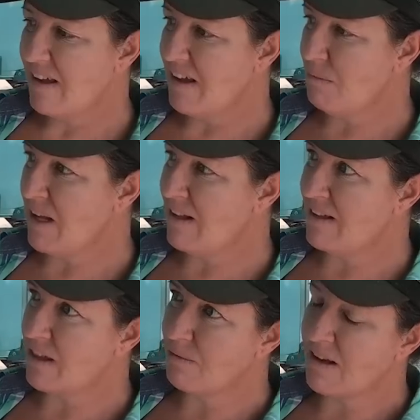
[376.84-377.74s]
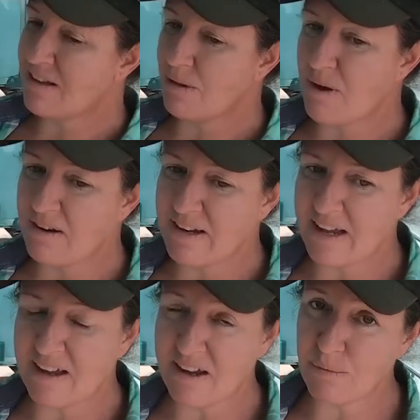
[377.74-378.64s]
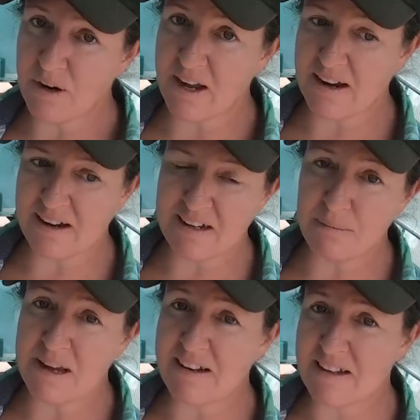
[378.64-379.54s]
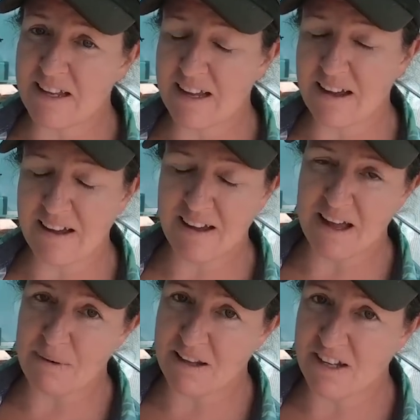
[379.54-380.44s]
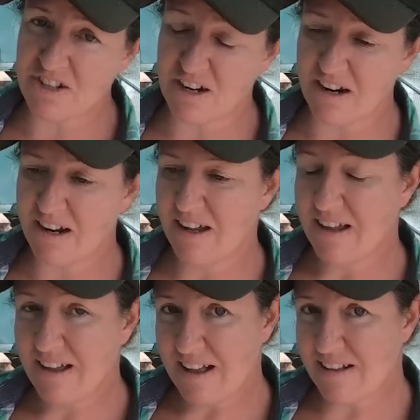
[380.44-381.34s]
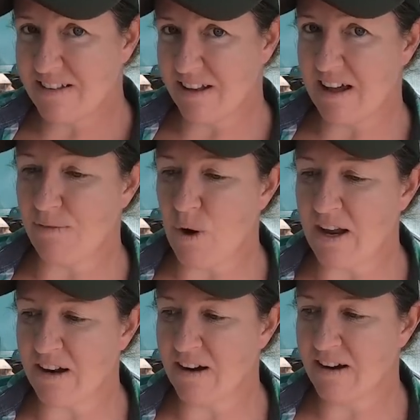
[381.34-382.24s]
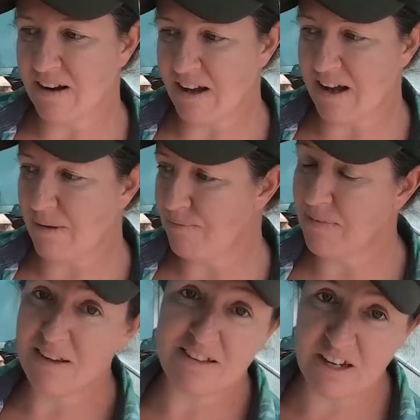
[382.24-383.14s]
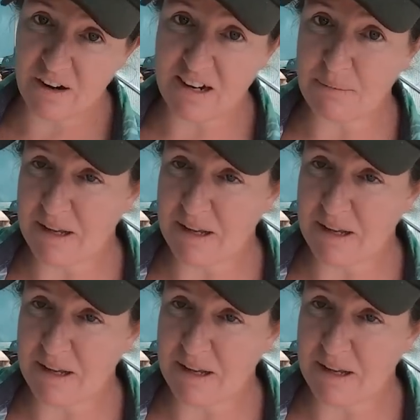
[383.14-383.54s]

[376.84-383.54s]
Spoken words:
it means that the rest of the water tank I can work on it independently at my leisure and still have water security,